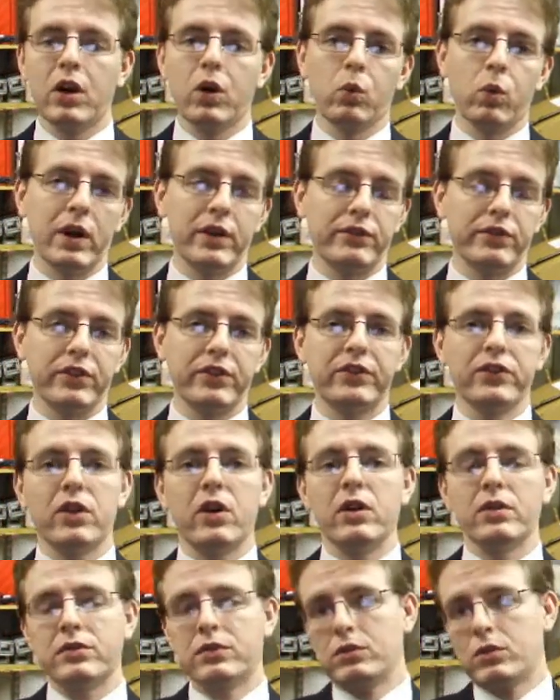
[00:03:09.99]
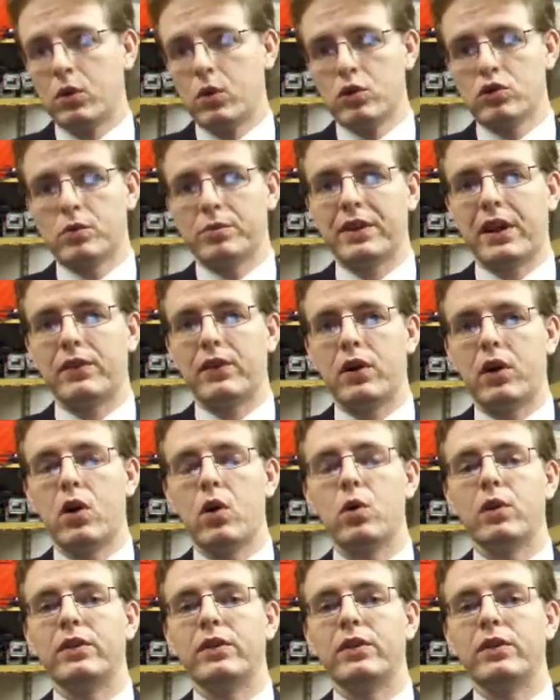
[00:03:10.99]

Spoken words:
wait for the start, all drop down the hole,